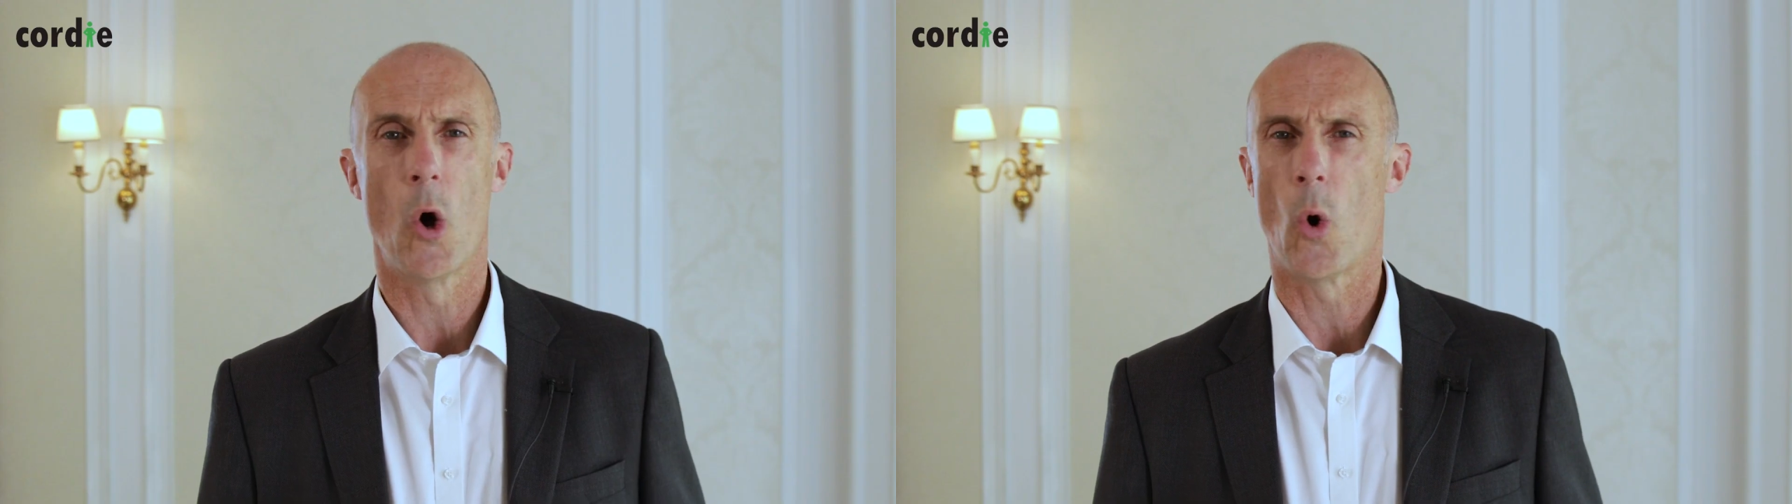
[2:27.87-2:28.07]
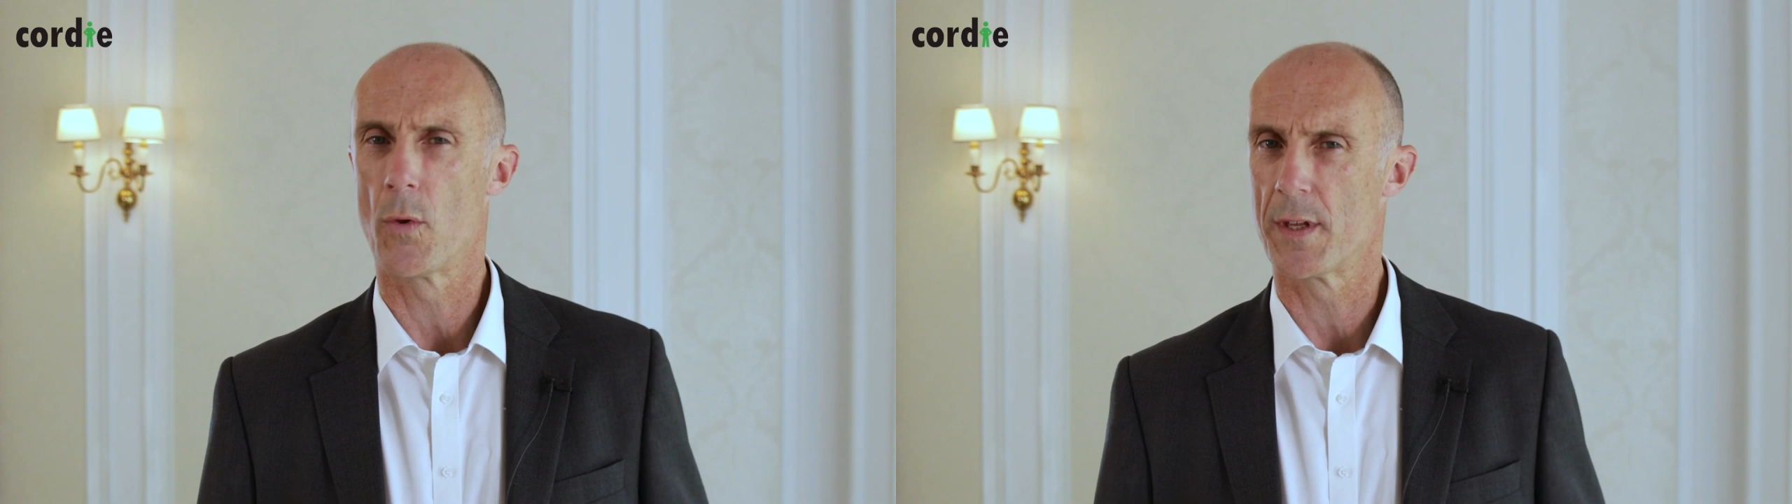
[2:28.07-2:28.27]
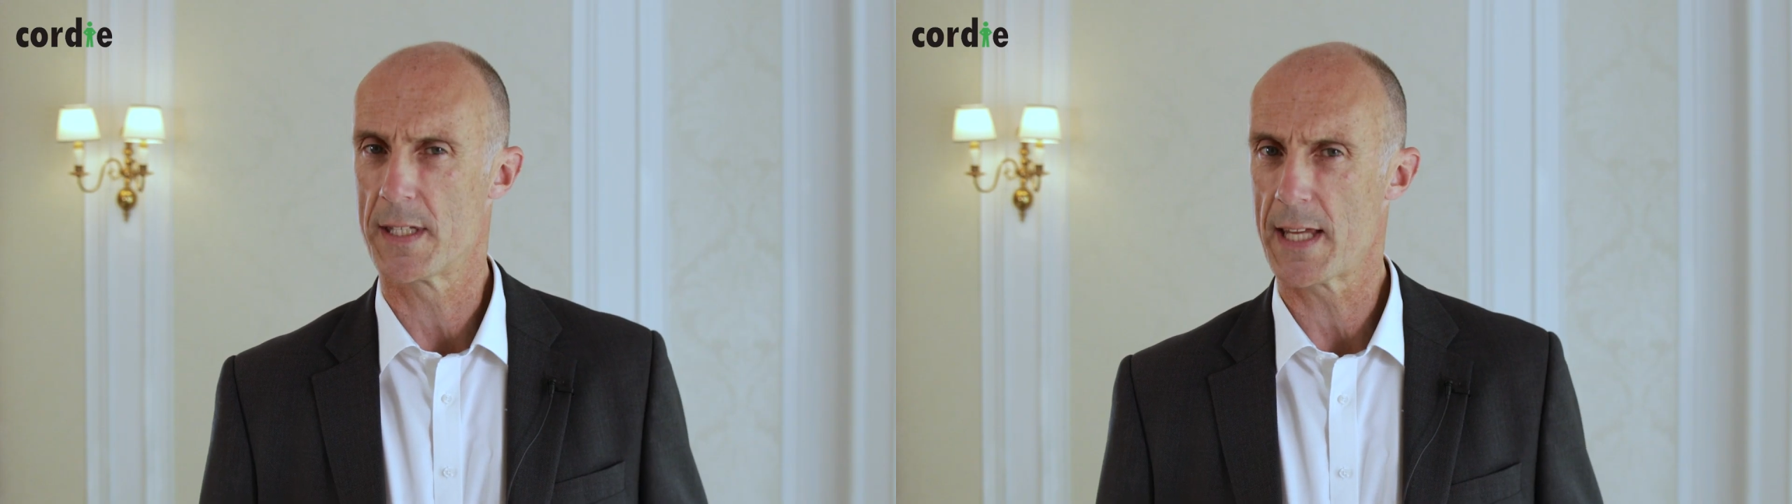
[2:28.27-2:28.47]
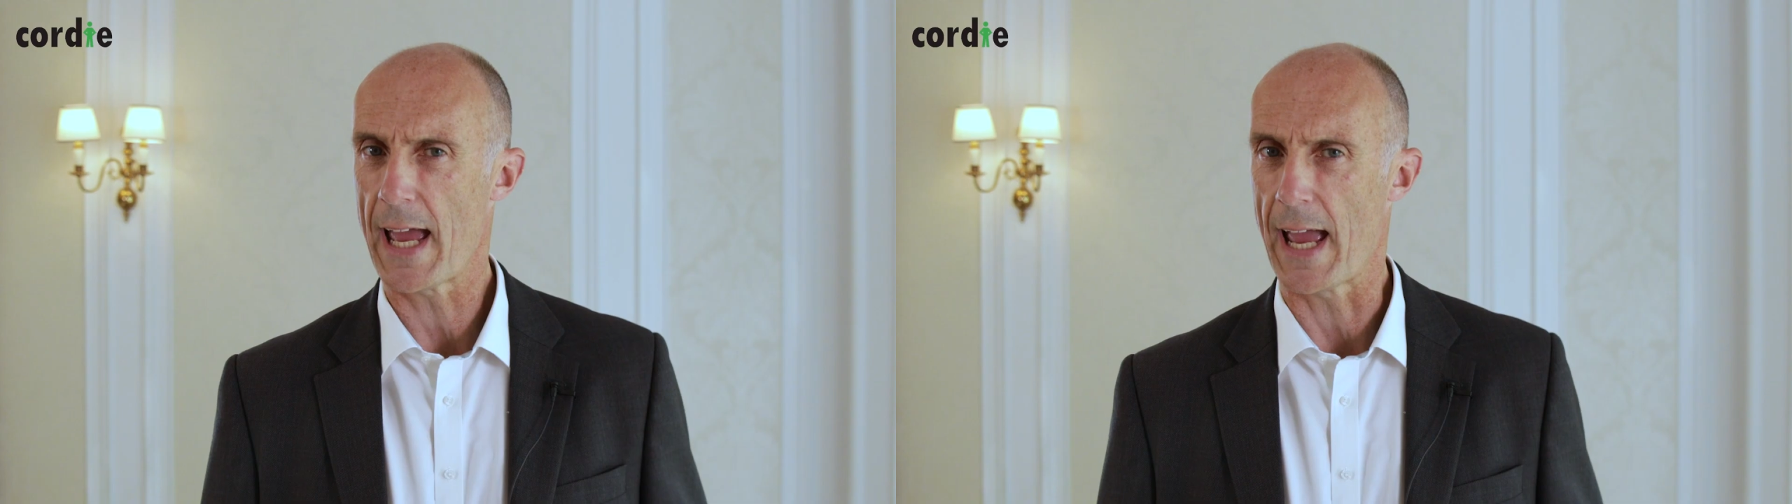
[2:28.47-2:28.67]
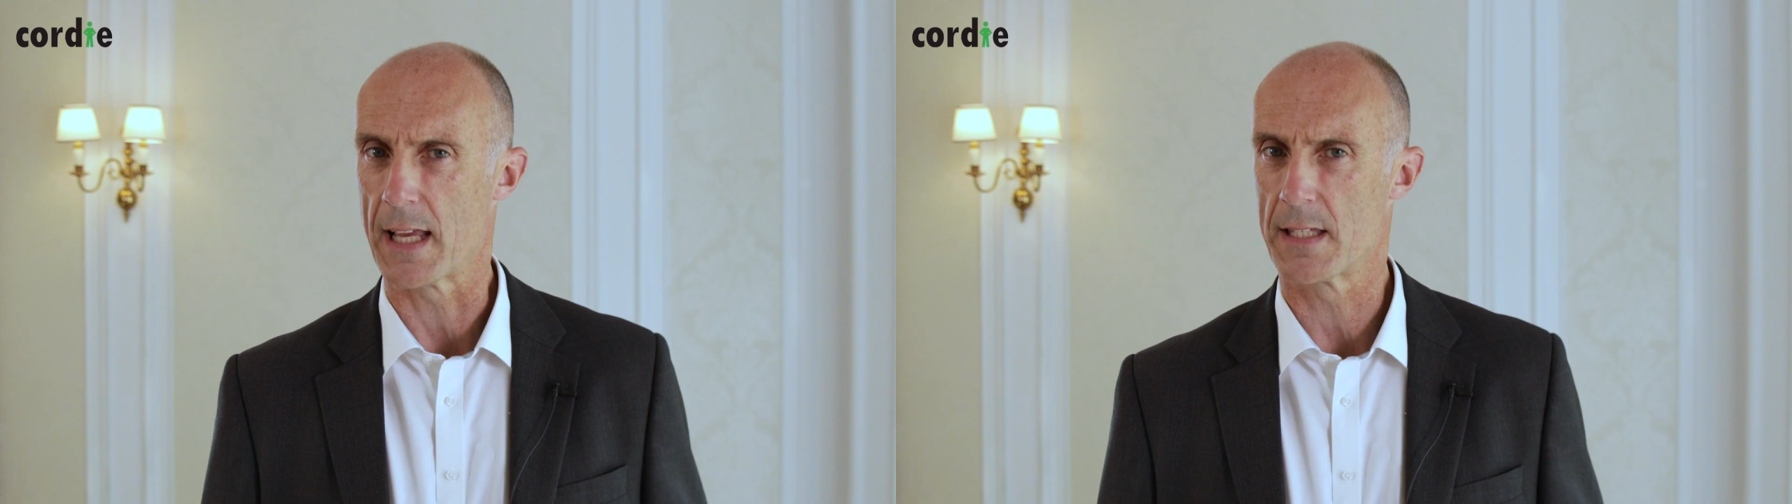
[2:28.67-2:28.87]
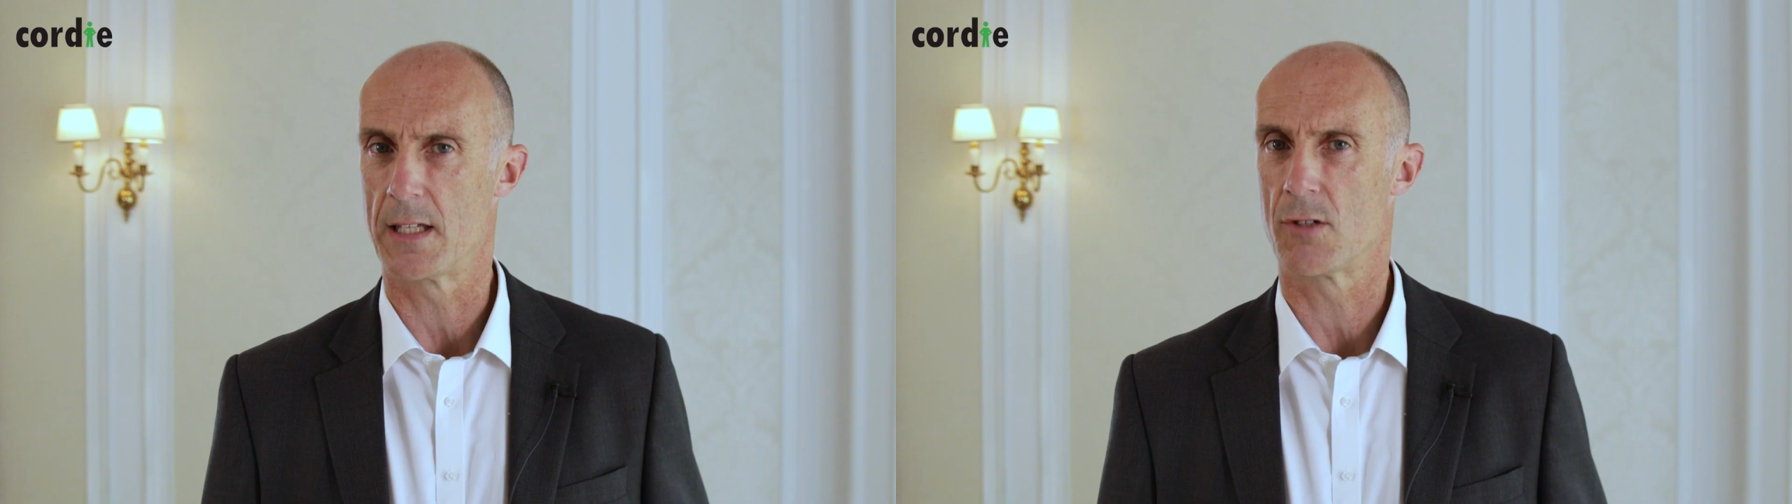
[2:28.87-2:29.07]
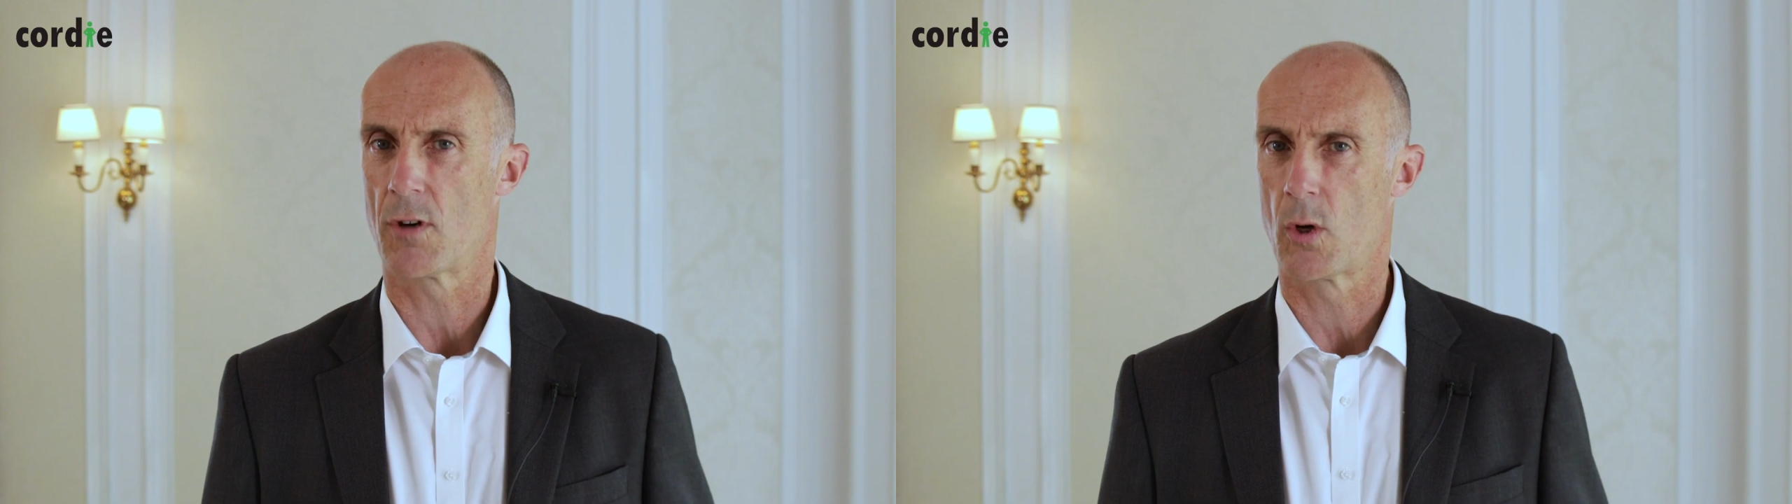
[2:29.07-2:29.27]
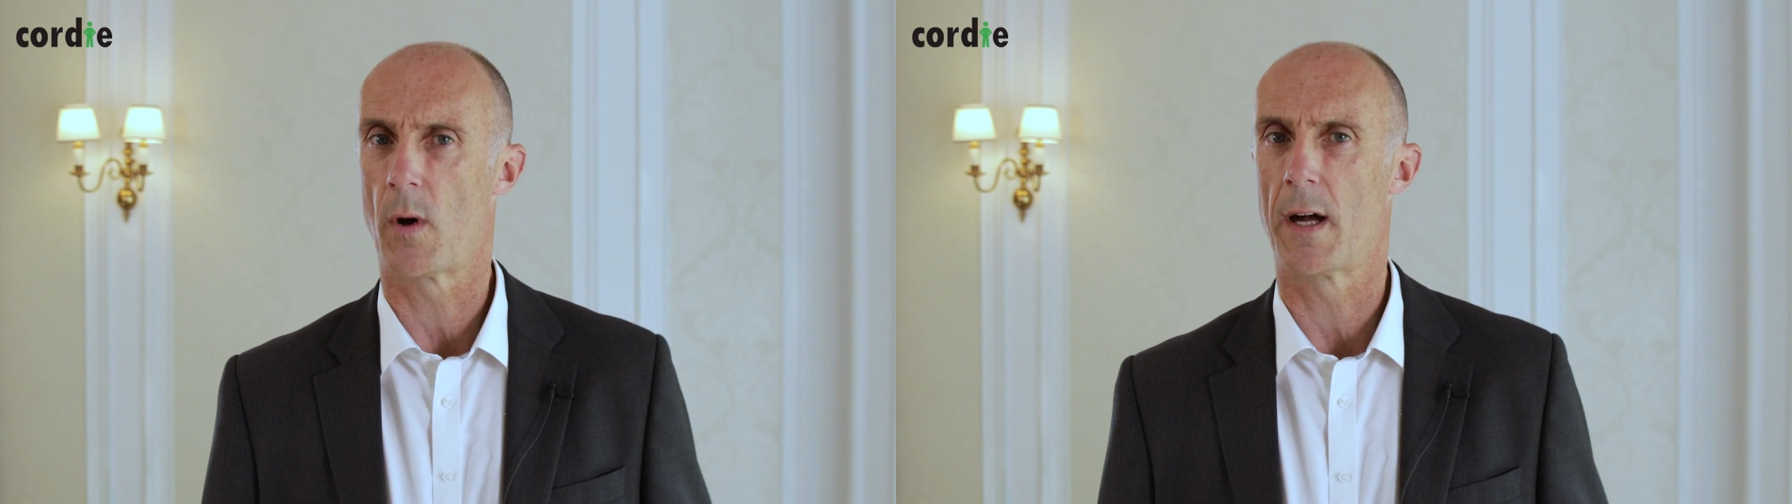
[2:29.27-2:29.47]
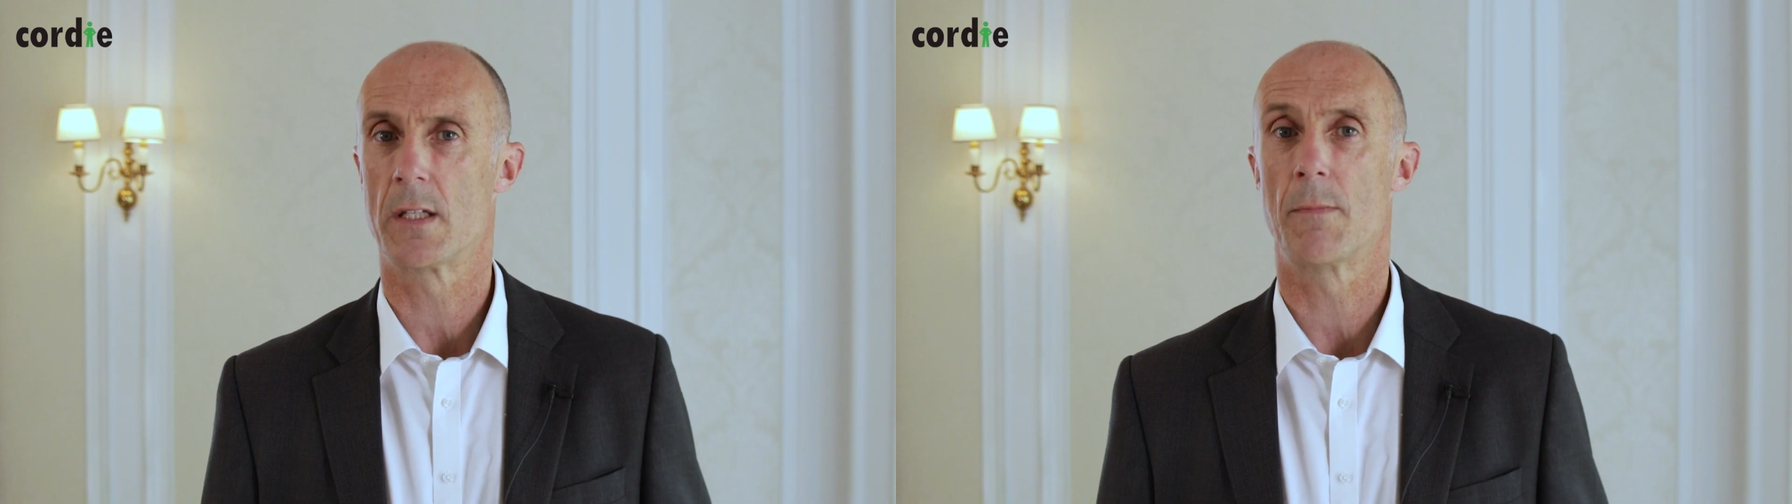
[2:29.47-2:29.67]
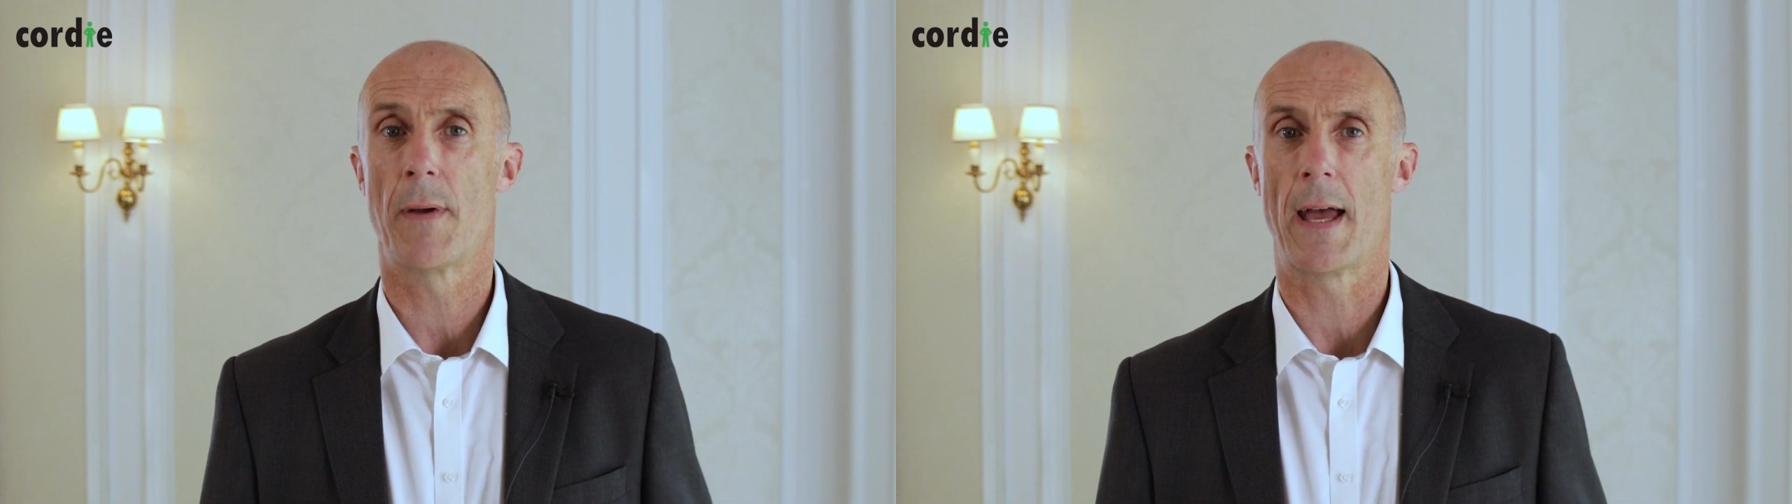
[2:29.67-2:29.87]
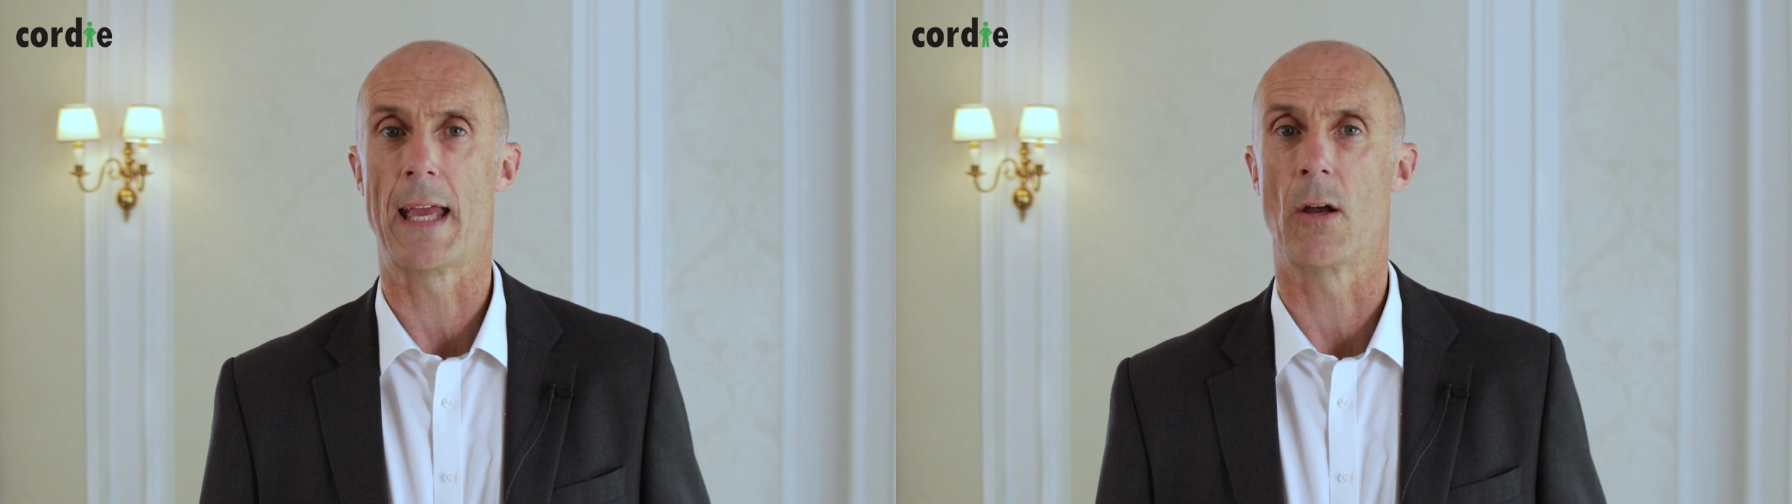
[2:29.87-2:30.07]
or the tax that it's required to pay